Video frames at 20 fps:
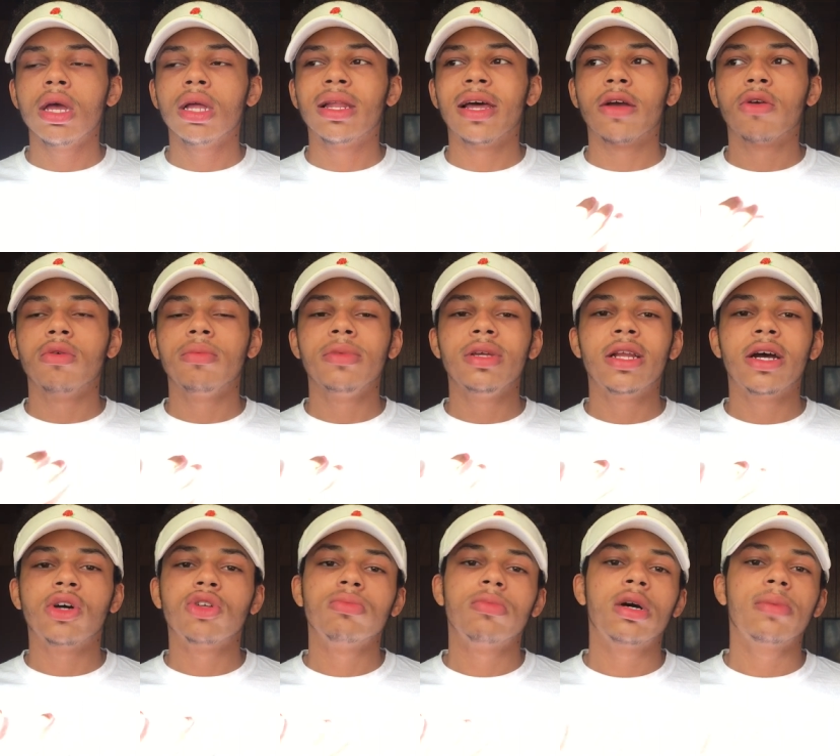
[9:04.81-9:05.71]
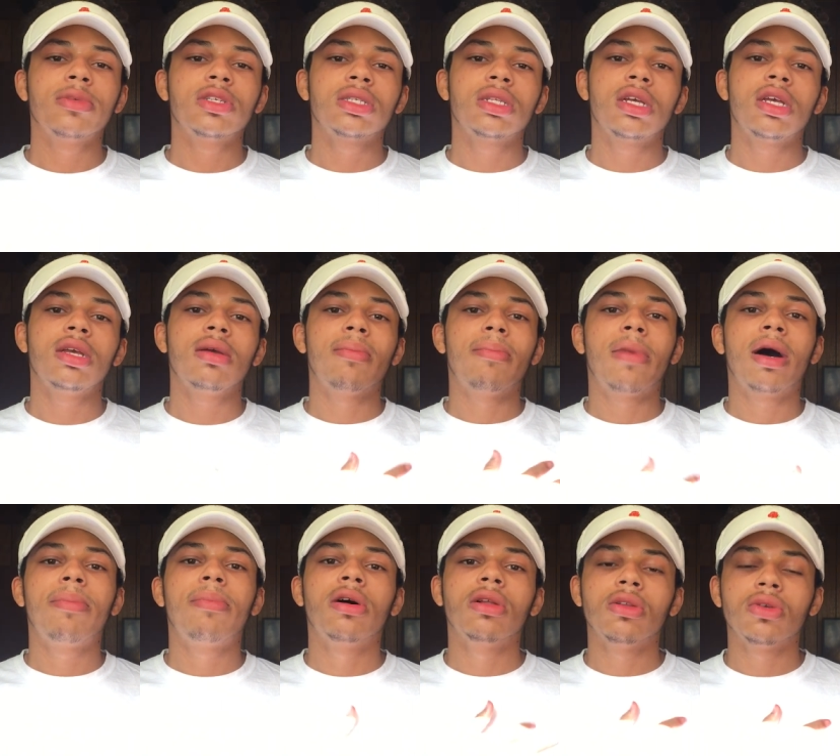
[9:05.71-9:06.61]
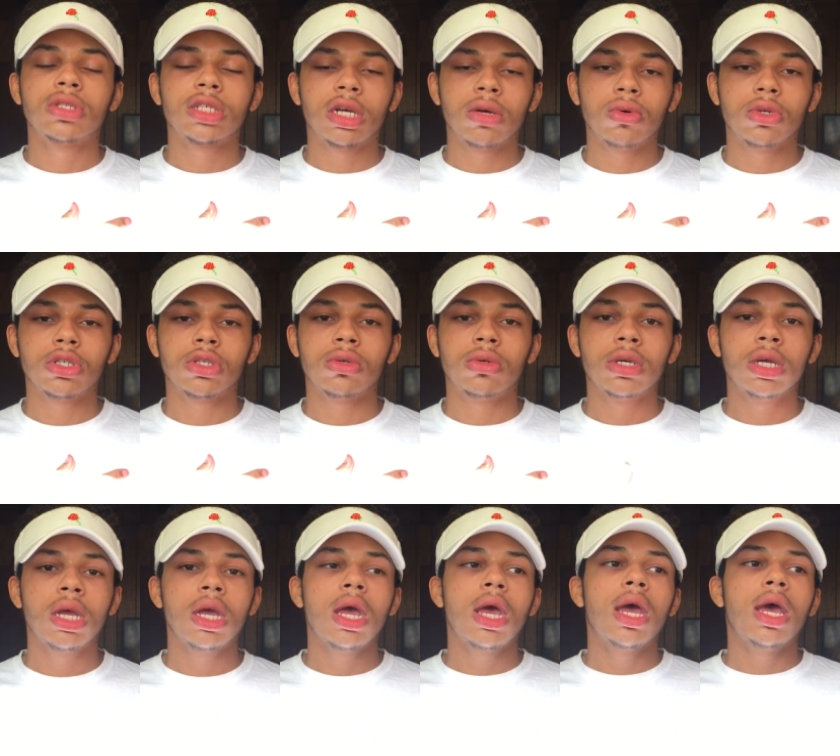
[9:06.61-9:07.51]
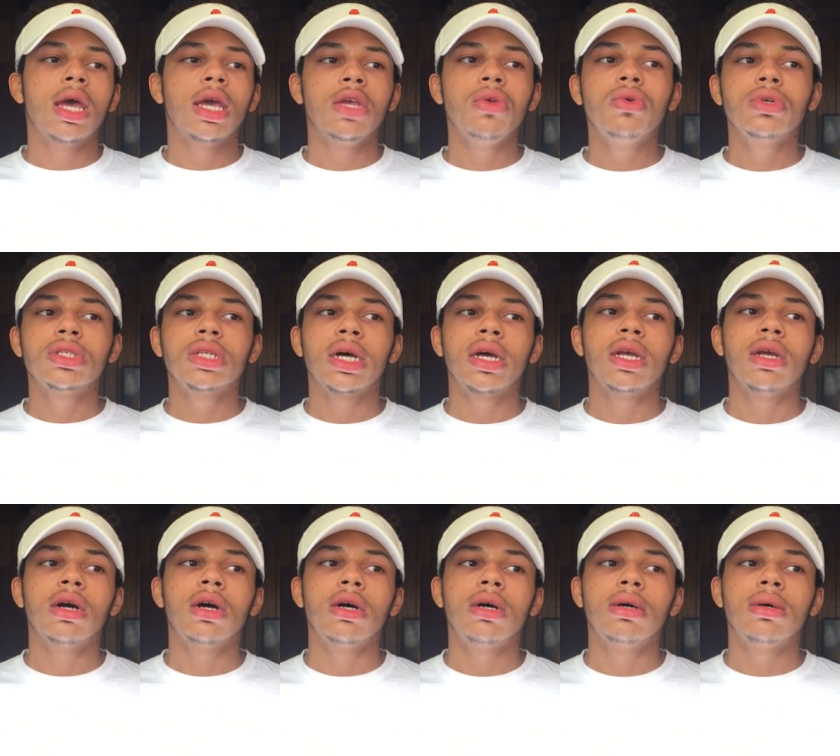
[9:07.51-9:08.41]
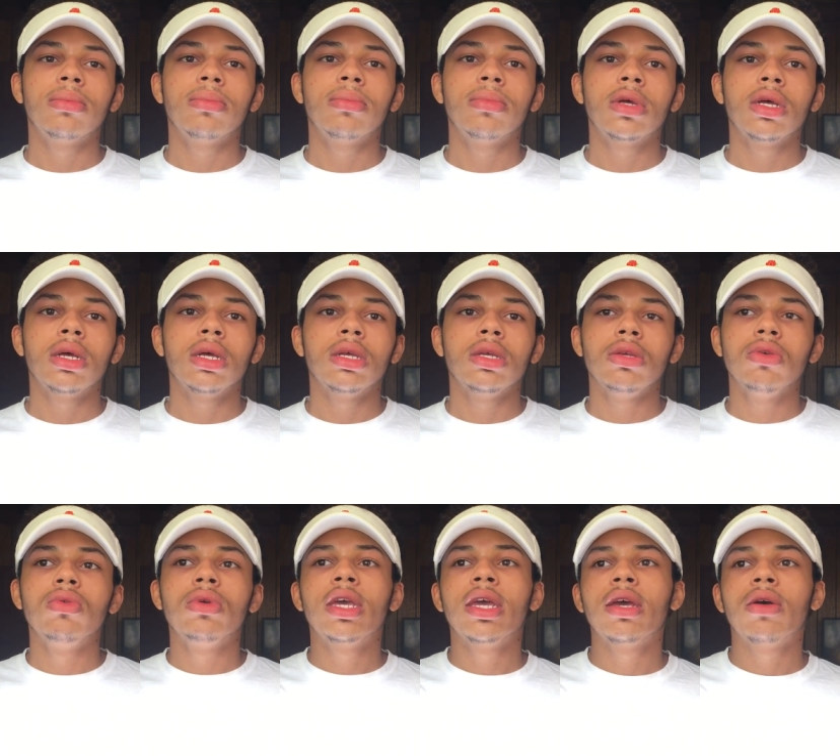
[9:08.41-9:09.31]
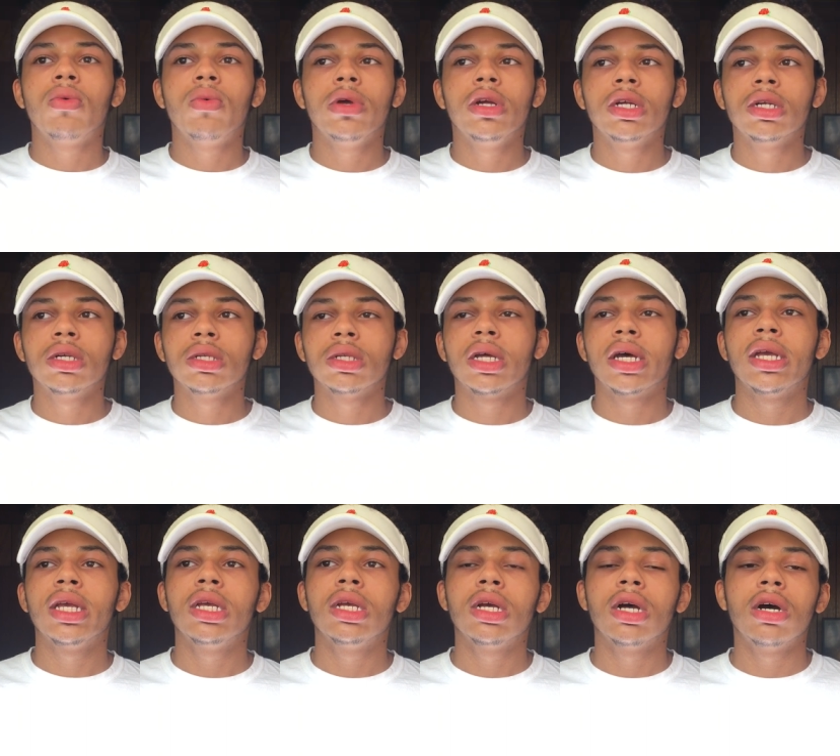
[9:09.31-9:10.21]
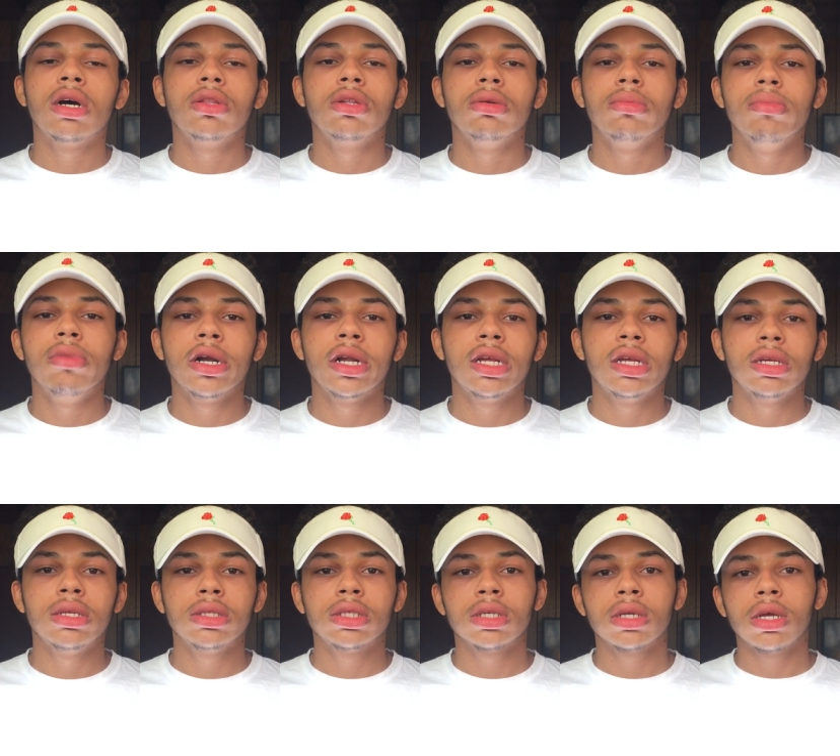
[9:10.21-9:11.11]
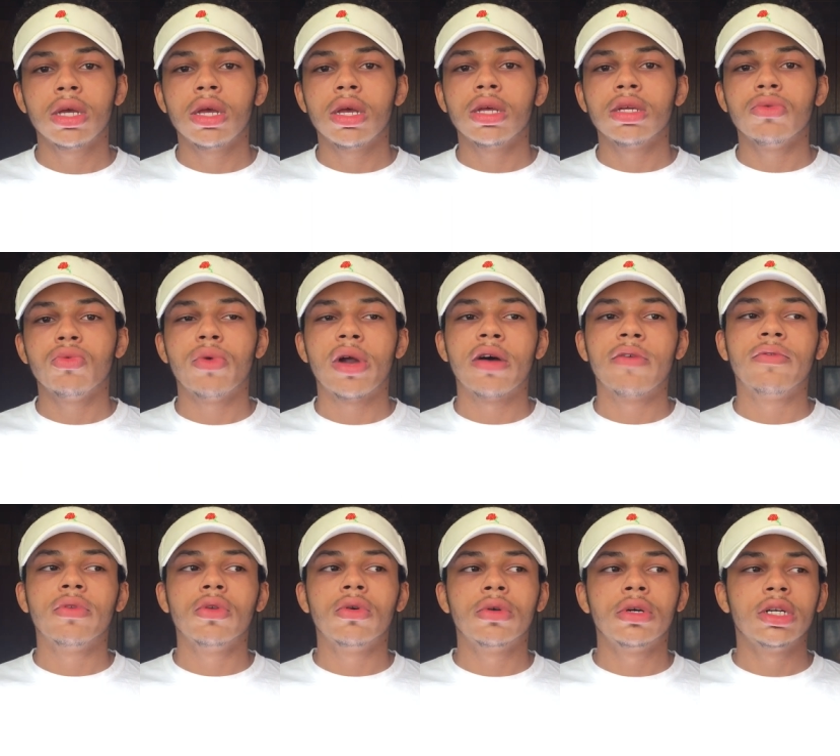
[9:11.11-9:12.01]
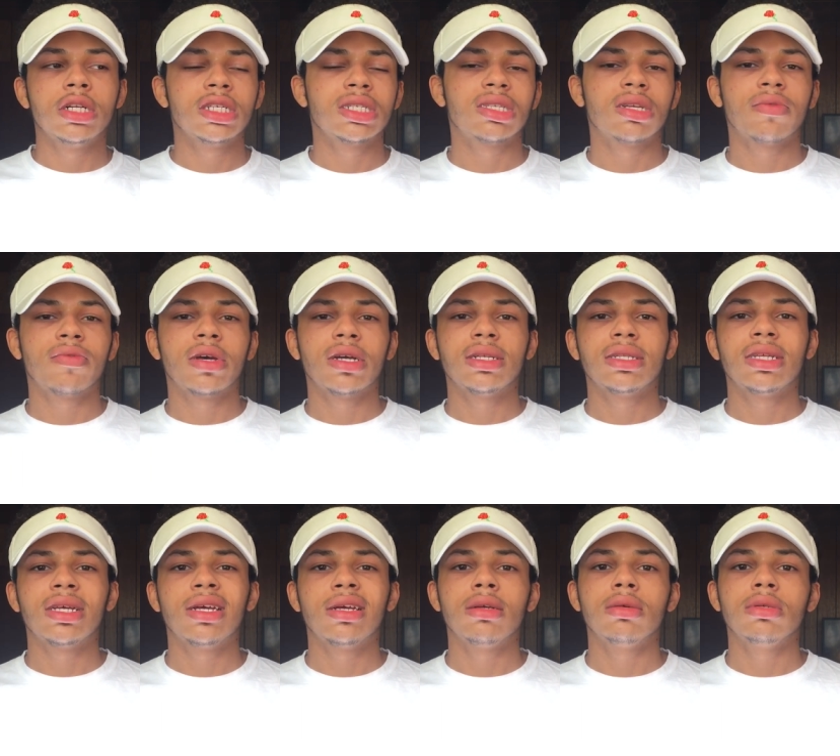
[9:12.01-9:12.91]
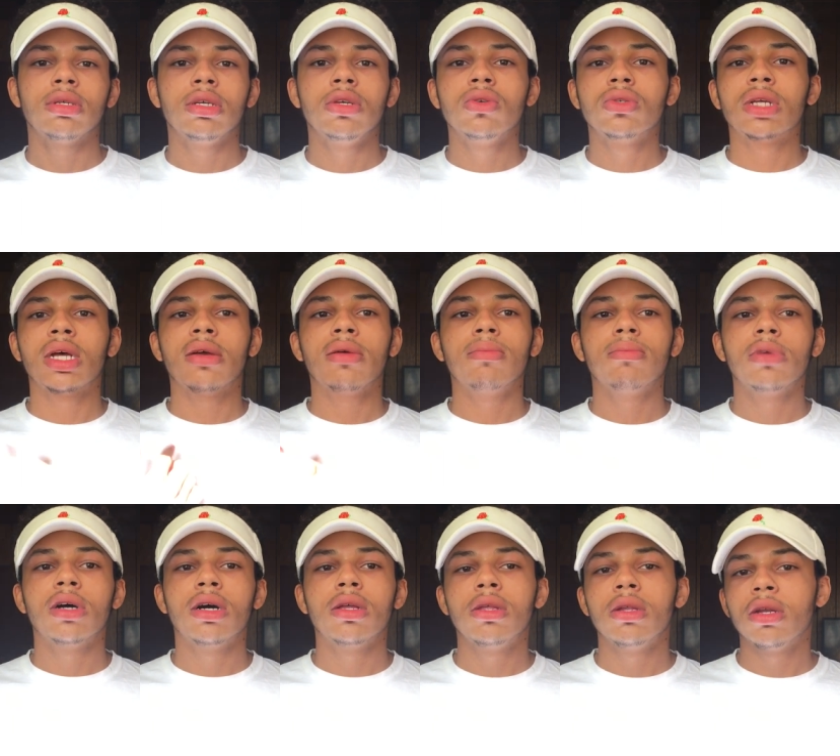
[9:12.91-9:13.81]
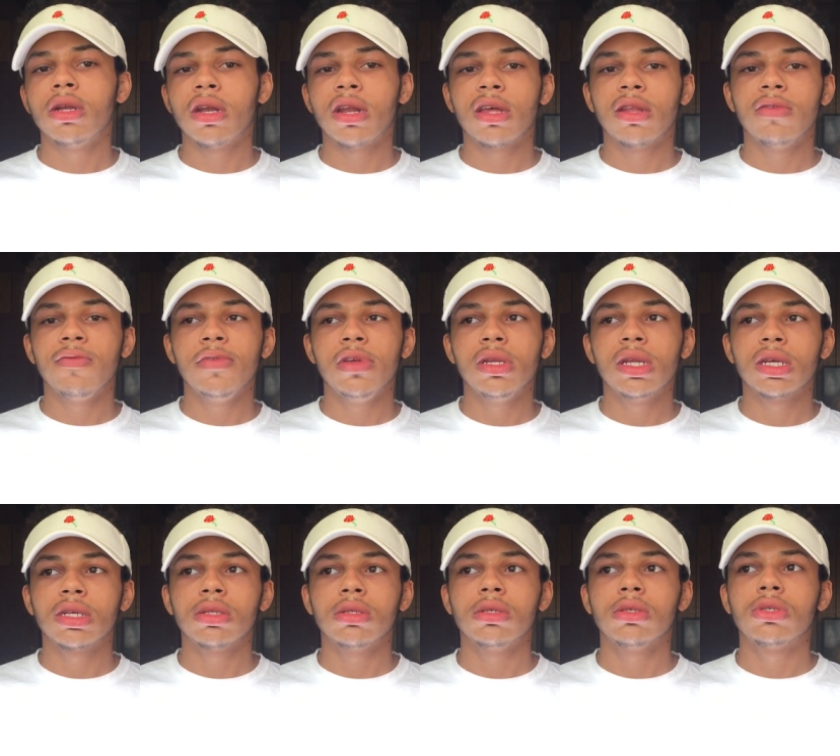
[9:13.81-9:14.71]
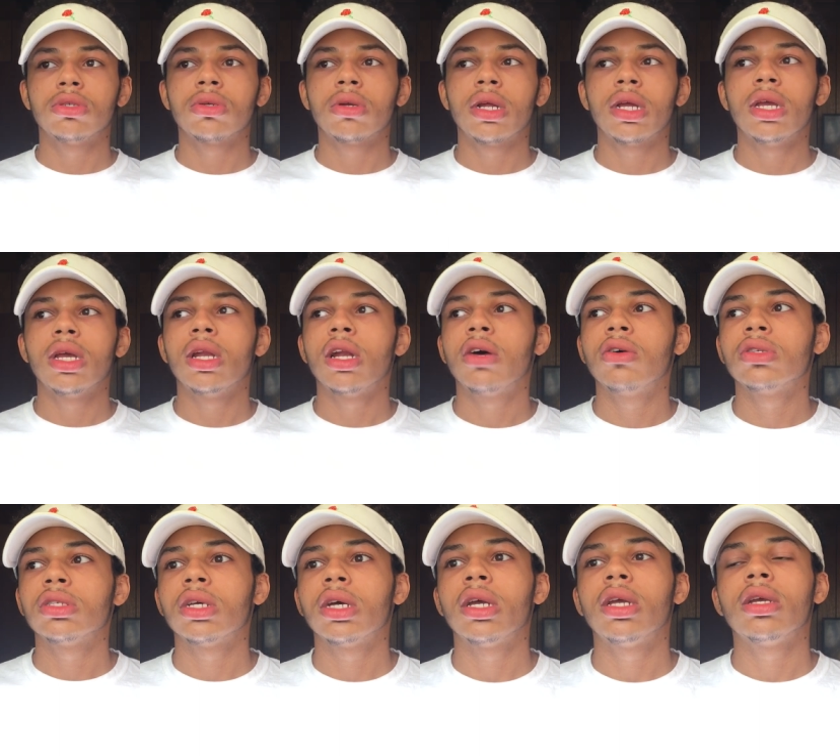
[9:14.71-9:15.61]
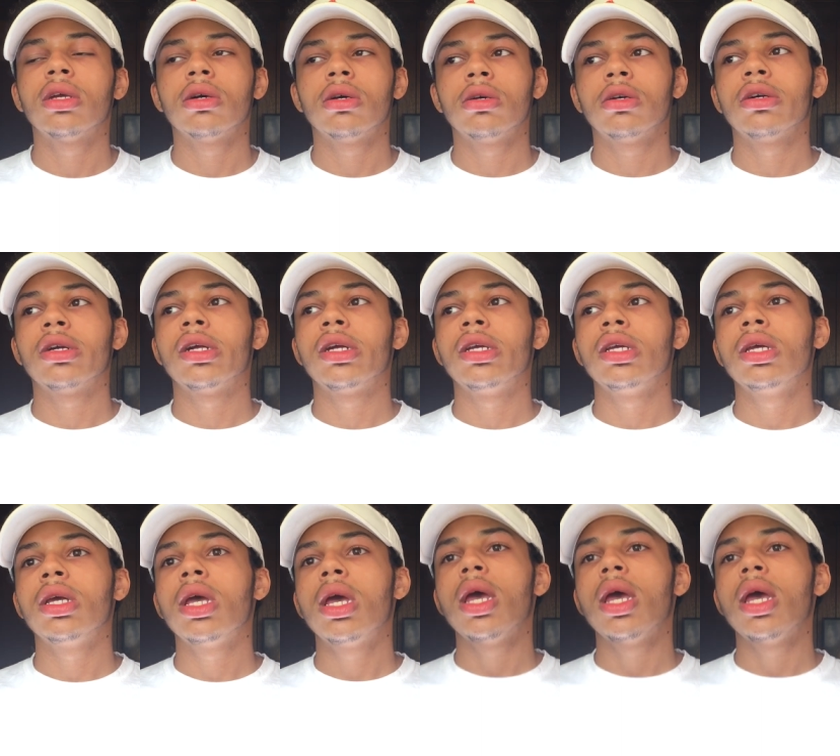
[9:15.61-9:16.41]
like with me, that was my mistake. My polo sign was showing. He was like, you can't wear like other brands, Ralph Lauren and stuff like that. He was like, but other than that, the v-neck looks great. And I was like, all right.